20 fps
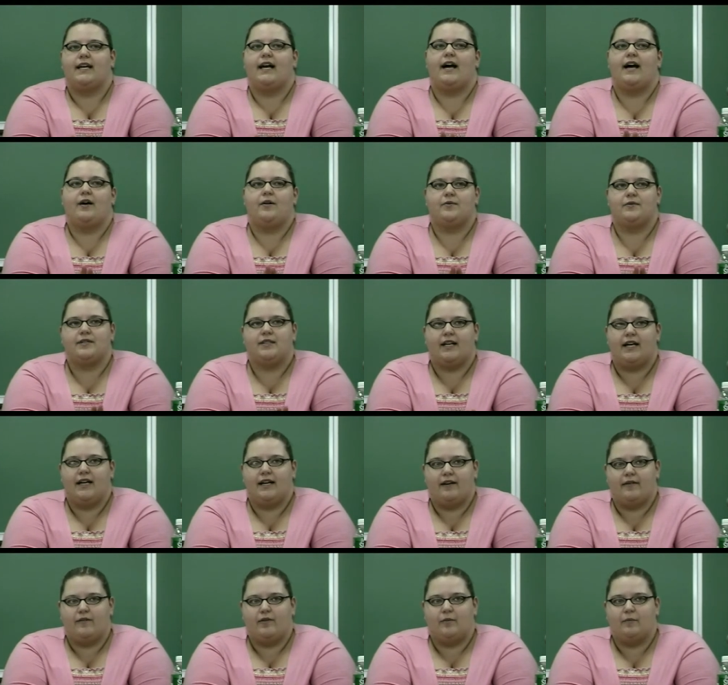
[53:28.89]
outside
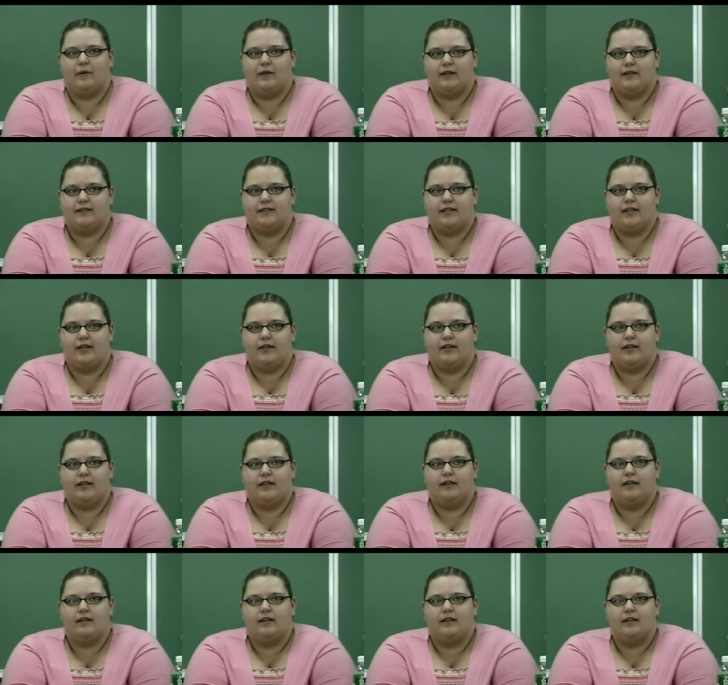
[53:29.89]
of the military.